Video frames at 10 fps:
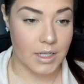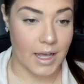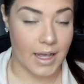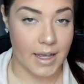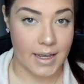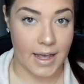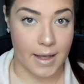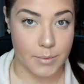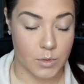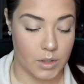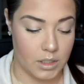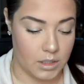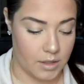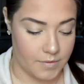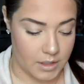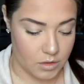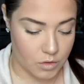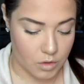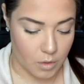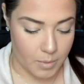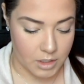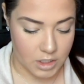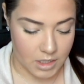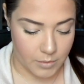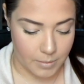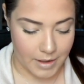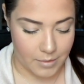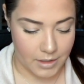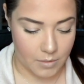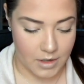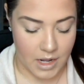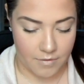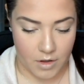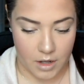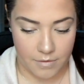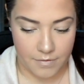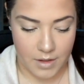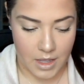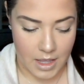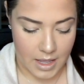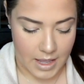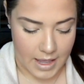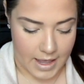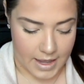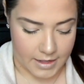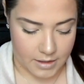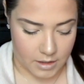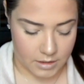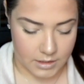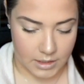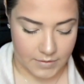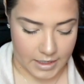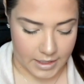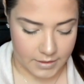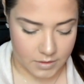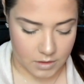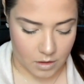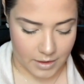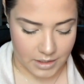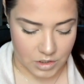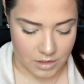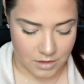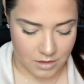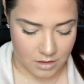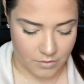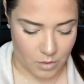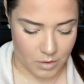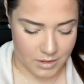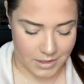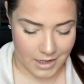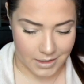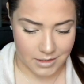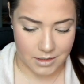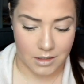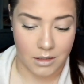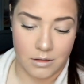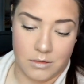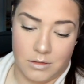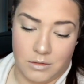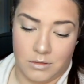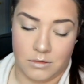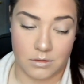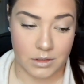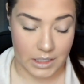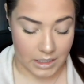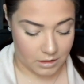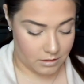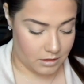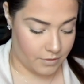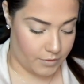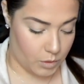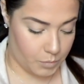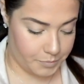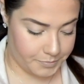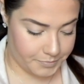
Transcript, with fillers: I absolutely love these so much. And they were buy one, get one half off at CVS. So I just, of course, had to get a few.